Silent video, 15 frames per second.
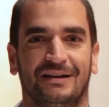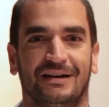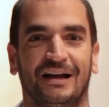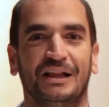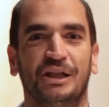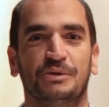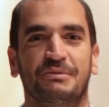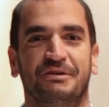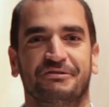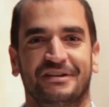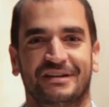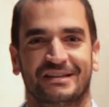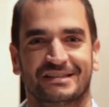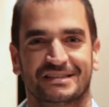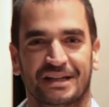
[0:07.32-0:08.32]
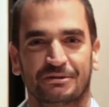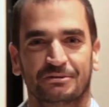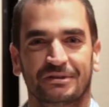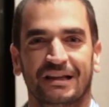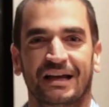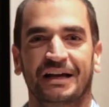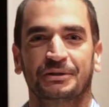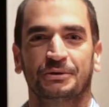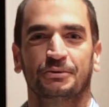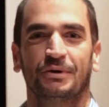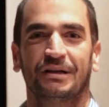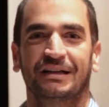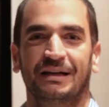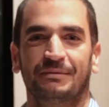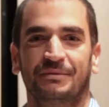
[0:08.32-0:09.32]
Hello my friends, I would like to
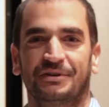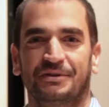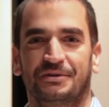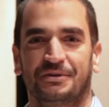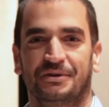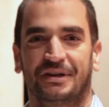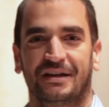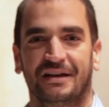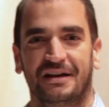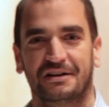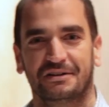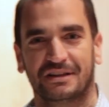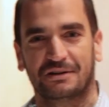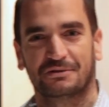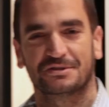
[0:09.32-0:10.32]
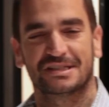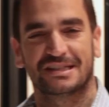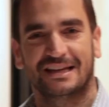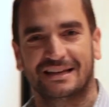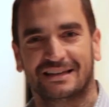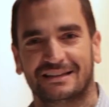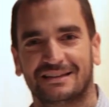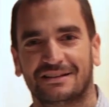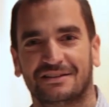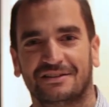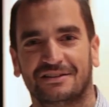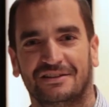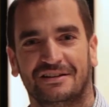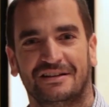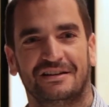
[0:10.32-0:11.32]
welcome you here in our stand
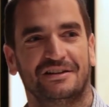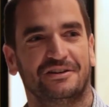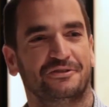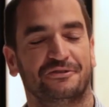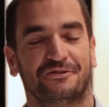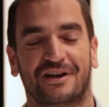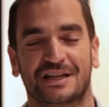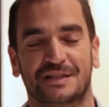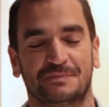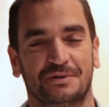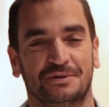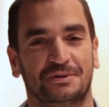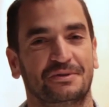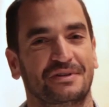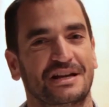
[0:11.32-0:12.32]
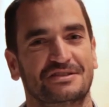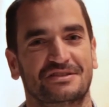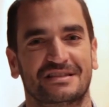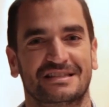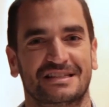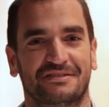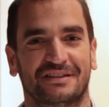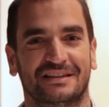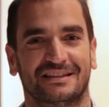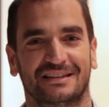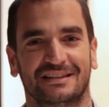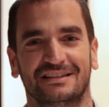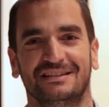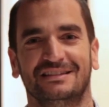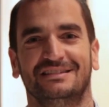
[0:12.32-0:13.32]
of Expo
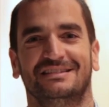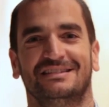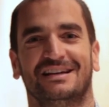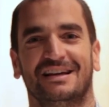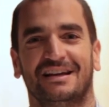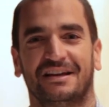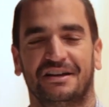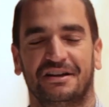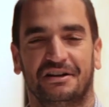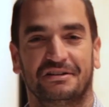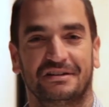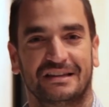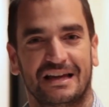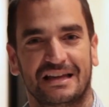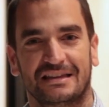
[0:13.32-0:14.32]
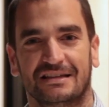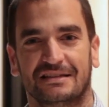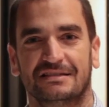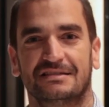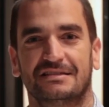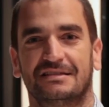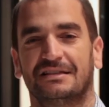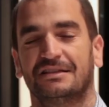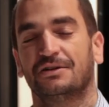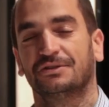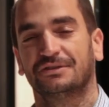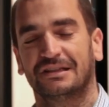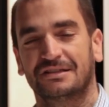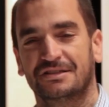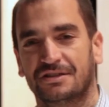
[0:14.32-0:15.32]
2017 here in Athens in
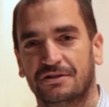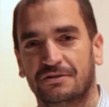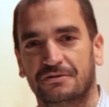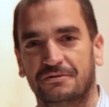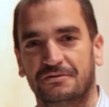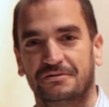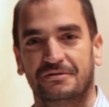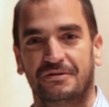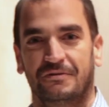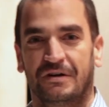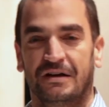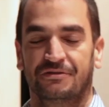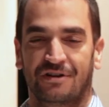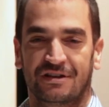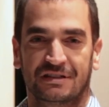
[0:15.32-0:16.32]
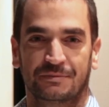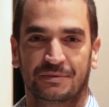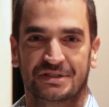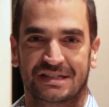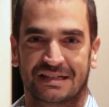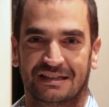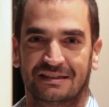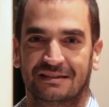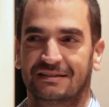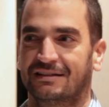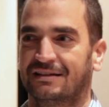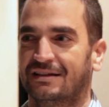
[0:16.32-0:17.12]
Hotel Show 100%.